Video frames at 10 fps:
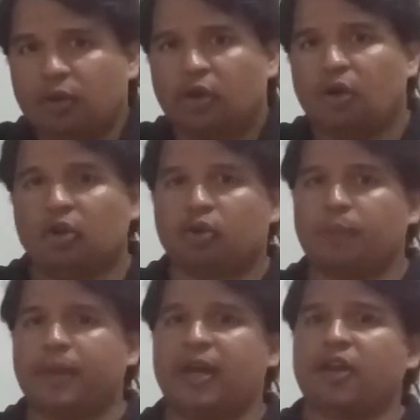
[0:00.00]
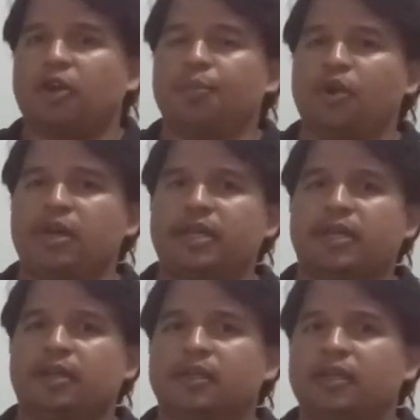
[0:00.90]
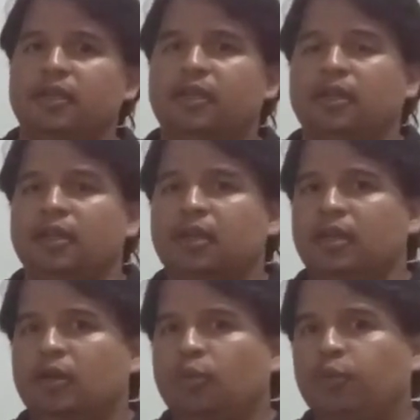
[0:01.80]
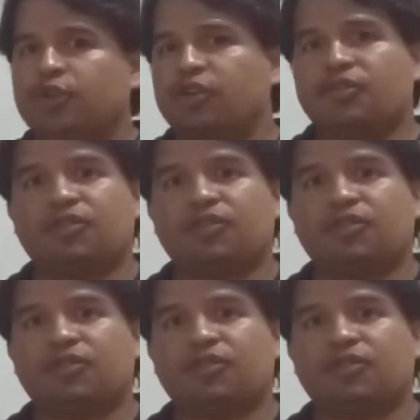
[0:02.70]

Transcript: on chromatic harmonica, we just